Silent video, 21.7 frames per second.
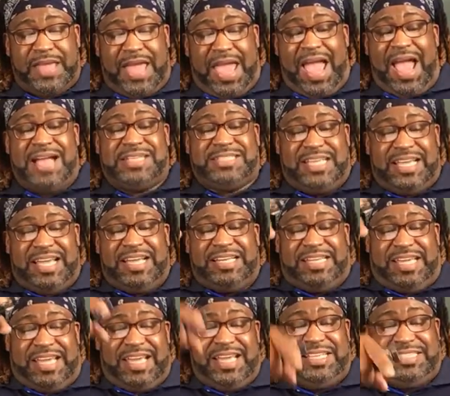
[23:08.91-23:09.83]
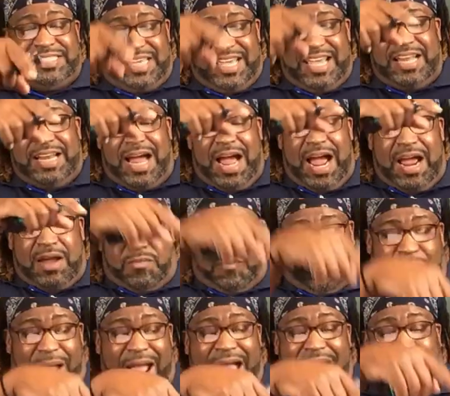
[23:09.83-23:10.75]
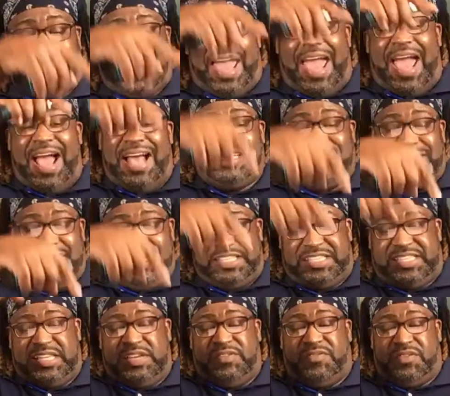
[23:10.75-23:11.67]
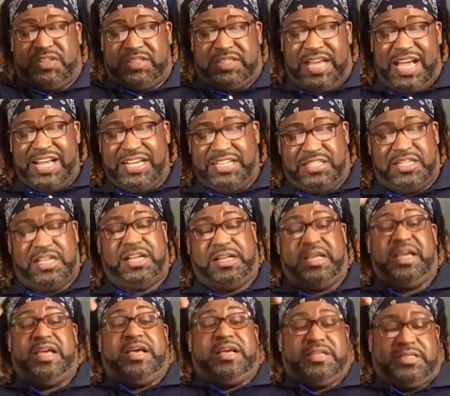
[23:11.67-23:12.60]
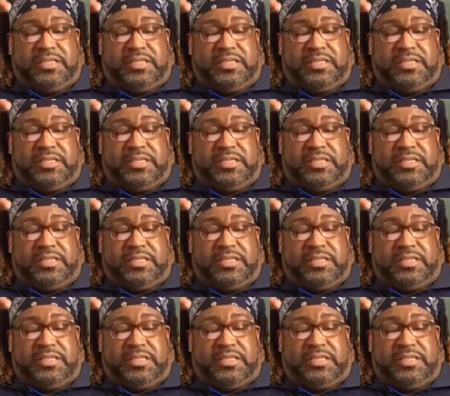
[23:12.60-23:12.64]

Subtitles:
as it is in Iraq, as in civilization,